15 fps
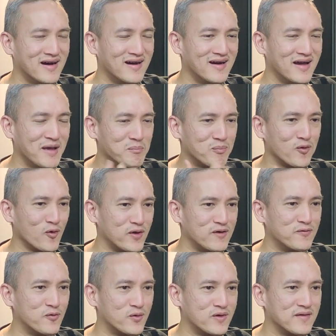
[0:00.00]
employee
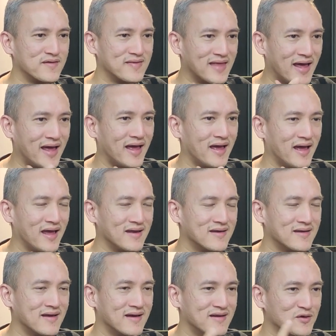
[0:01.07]
focus there at
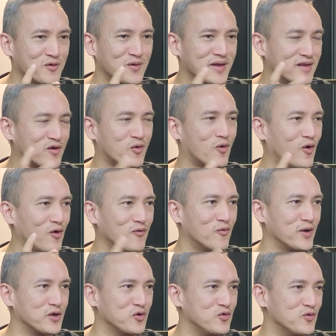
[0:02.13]
at the core of
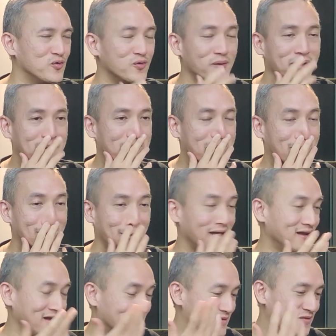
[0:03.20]
what you do, and
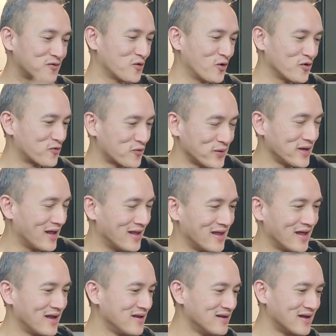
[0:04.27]
so got through it, and
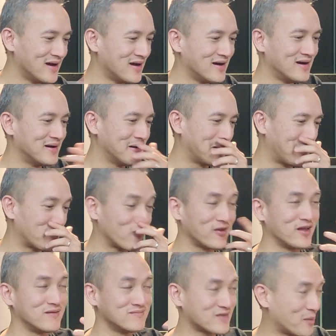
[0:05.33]
then like you
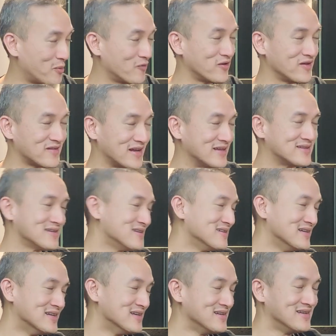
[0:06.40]
said, a couple of years later,
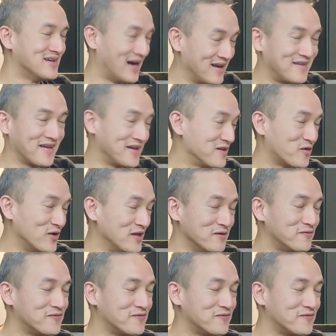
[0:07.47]
I decided to leave